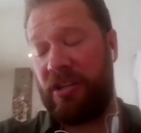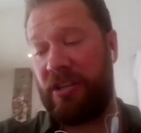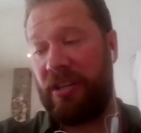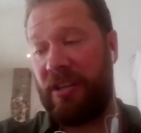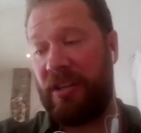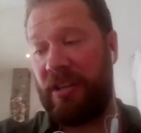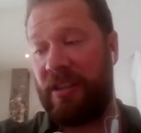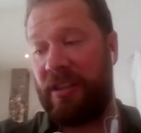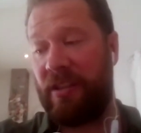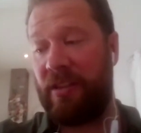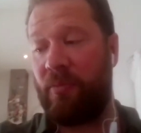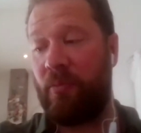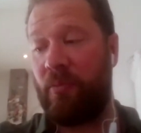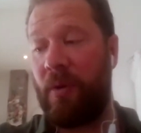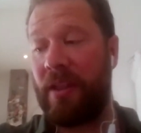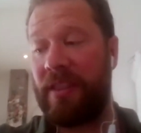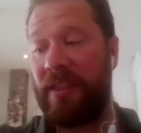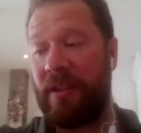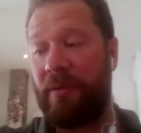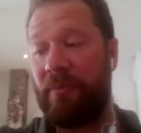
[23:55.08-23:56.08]
the
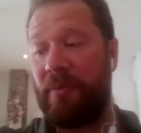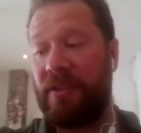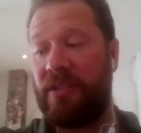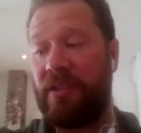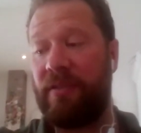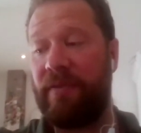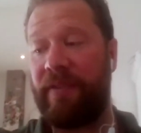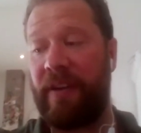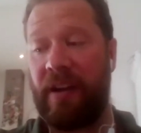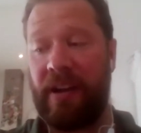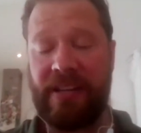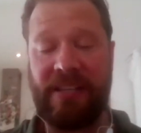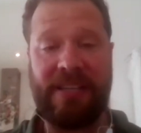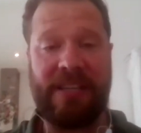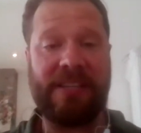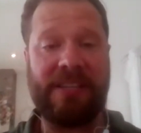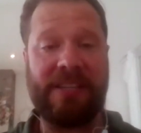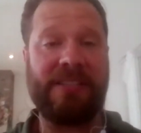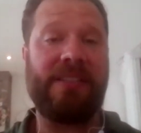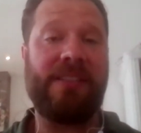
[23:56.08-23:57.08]
one thing we do find
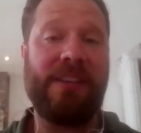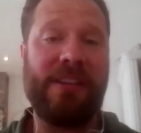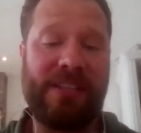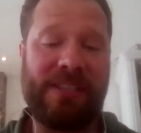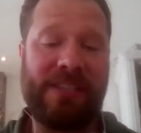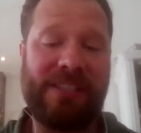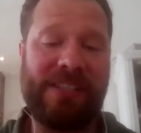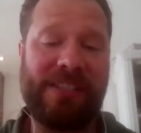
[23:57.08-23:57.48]
is that